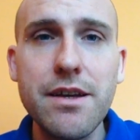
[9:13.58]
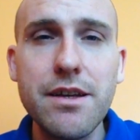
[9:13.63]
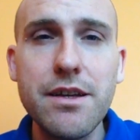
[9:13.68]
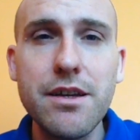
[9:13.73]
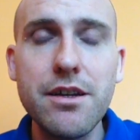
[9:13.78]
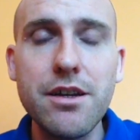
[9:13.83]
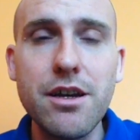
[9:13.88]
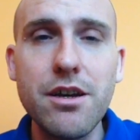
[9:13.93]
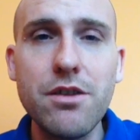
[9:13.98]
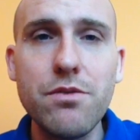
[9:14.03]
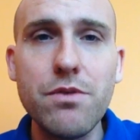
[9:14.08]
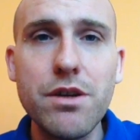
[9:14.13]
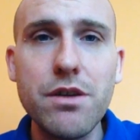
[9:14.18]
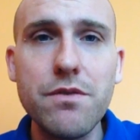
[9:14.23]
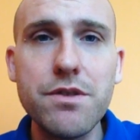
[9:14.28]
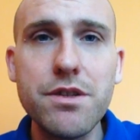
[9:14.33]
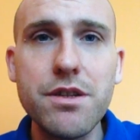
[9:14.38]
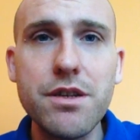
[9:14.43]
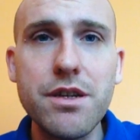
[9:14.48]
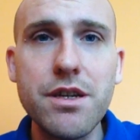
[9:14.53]
You know, when
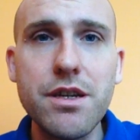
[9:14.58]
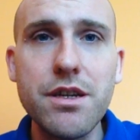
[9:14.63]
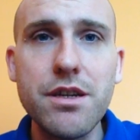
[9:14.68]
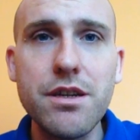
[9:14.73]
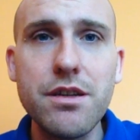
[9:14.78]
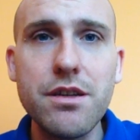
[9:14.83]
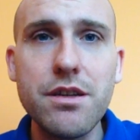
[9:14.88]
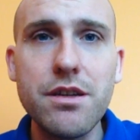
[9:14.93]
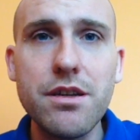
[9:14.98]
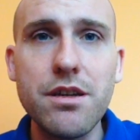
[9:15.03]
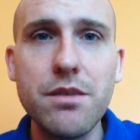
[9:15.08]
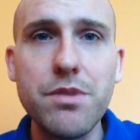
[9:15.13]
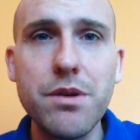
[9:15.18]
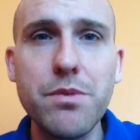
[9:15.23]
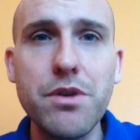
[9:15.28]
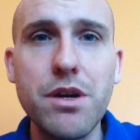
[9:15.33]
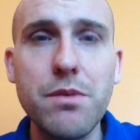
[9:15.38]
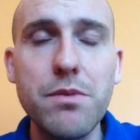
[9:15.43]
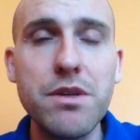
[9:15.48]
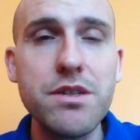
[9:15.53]
obviously, you know,
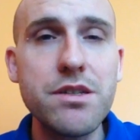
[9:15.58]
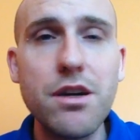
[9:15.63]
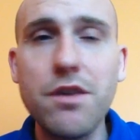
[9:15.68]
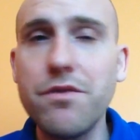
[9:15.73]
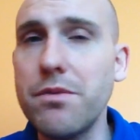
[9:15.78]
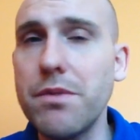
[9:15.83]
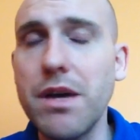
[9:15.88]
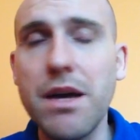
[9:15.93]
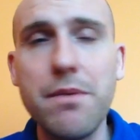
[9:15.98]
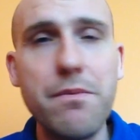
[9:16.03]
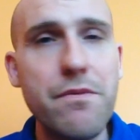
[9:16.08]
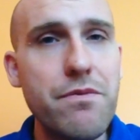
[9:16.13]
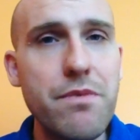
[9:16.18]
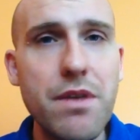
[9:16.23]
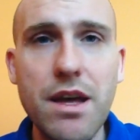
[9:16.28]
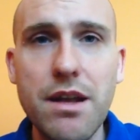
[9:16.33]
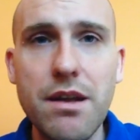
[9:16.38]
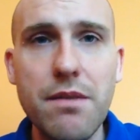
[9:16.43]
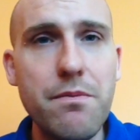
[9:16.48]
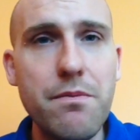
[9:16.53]
people like myself
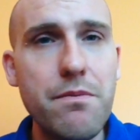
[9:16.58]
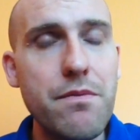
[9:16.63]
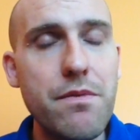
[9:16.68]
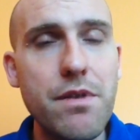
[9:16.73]
and